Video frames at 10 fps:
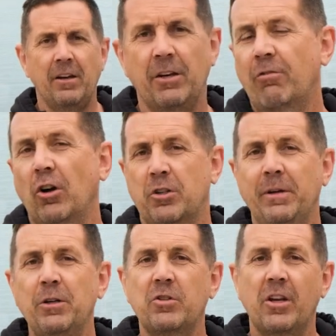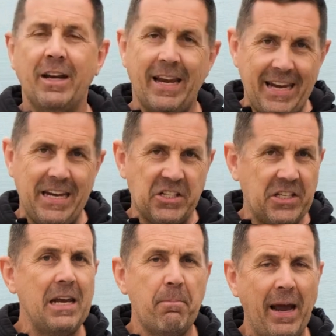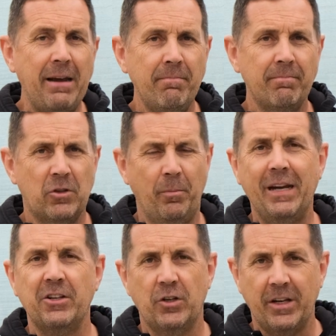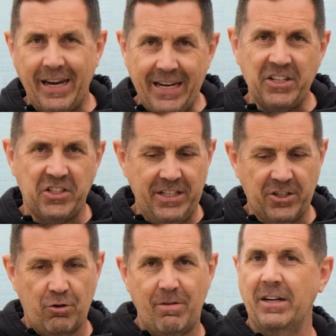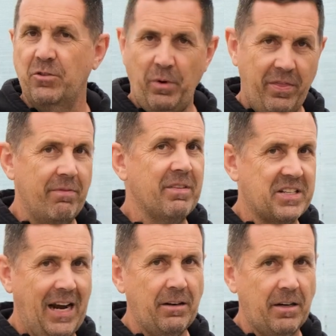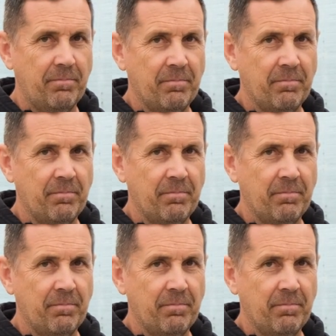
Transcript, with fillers: You've got to be using an EC pen to make sure your EC is correct within the tank,